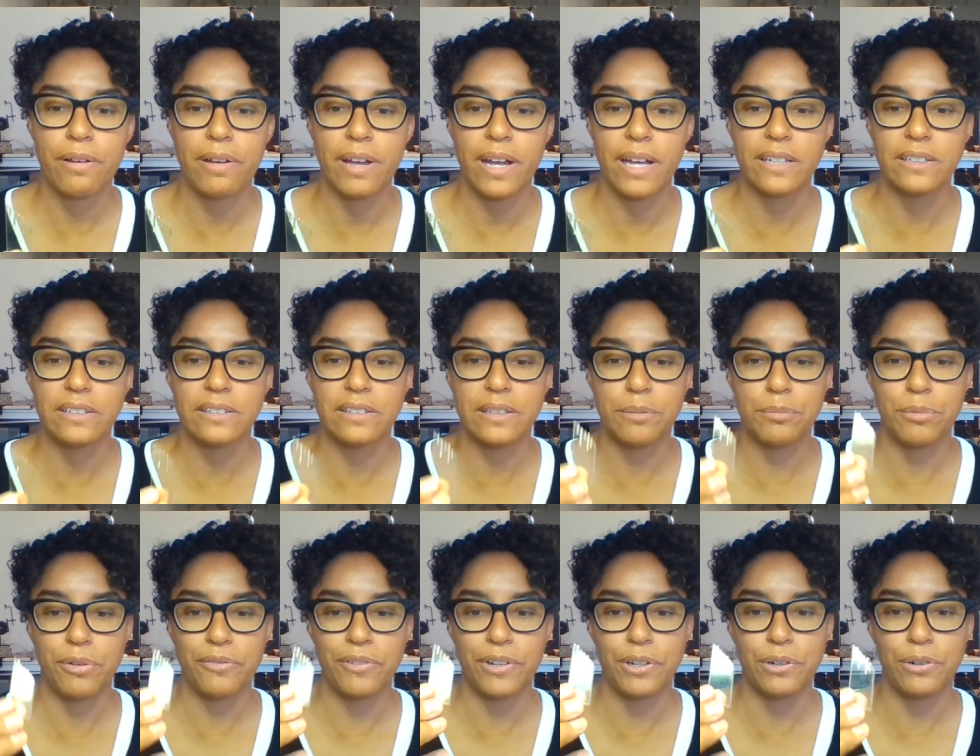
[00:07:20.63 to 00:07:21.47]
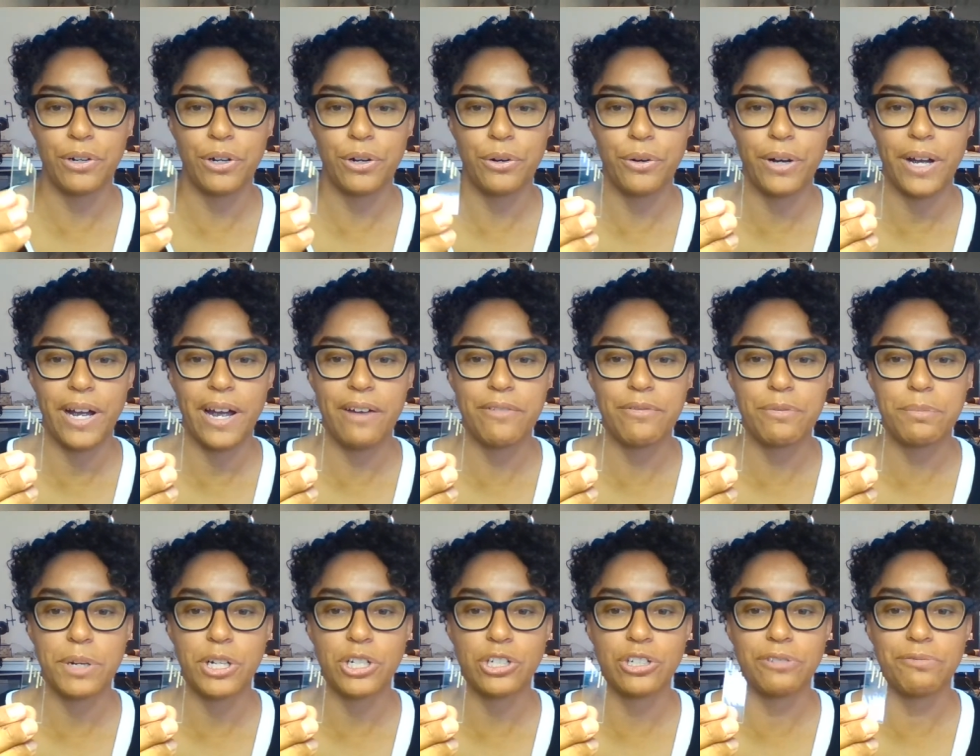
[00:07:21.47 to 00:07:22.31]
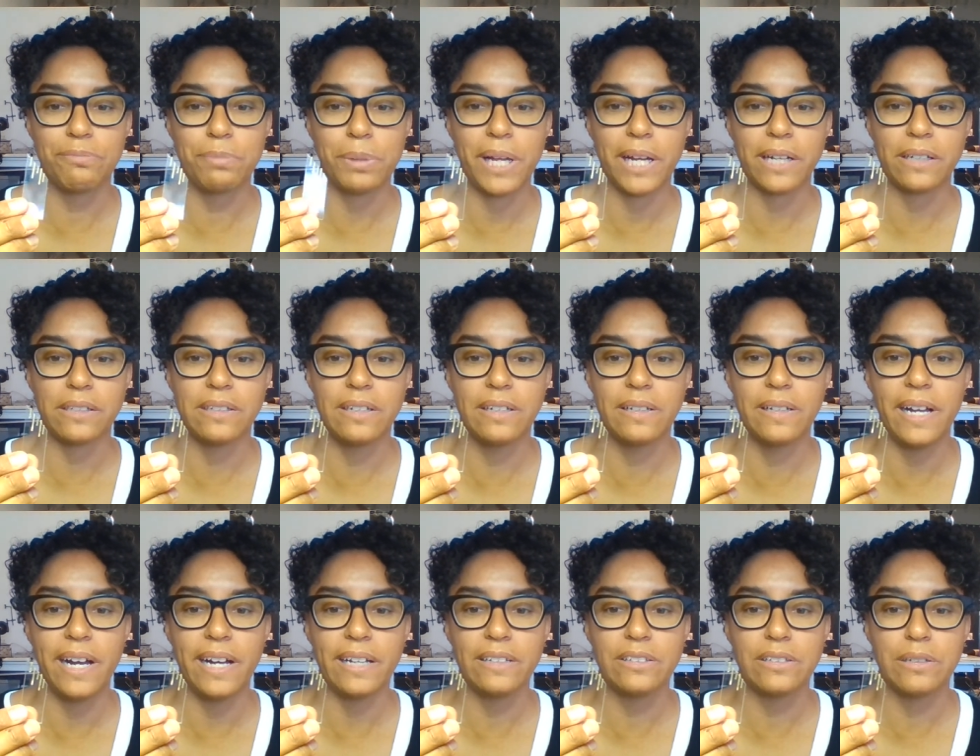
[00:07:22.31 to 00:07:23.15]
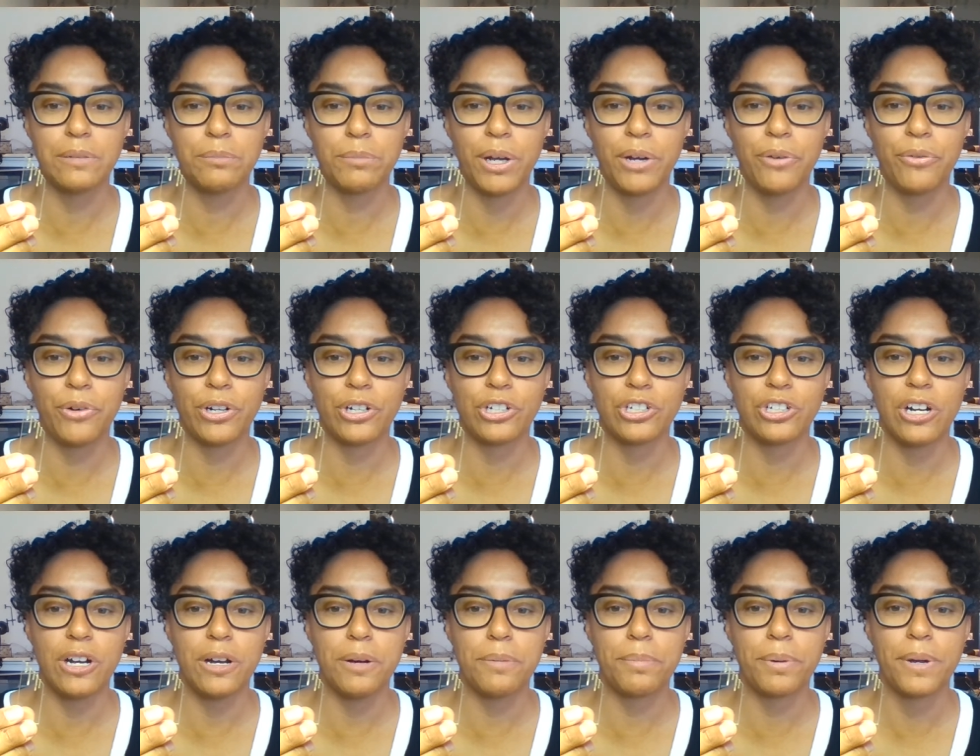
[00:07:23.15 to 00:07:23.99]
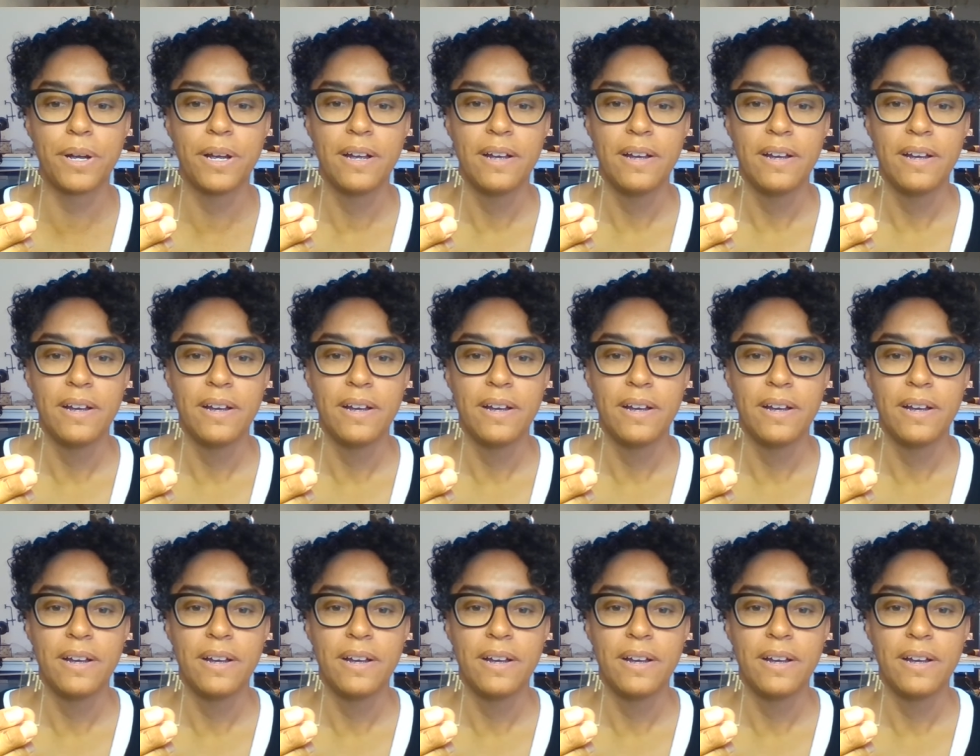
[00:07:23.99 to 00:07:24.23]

As some of you know, I have a bunch of plexiglass in my workshop.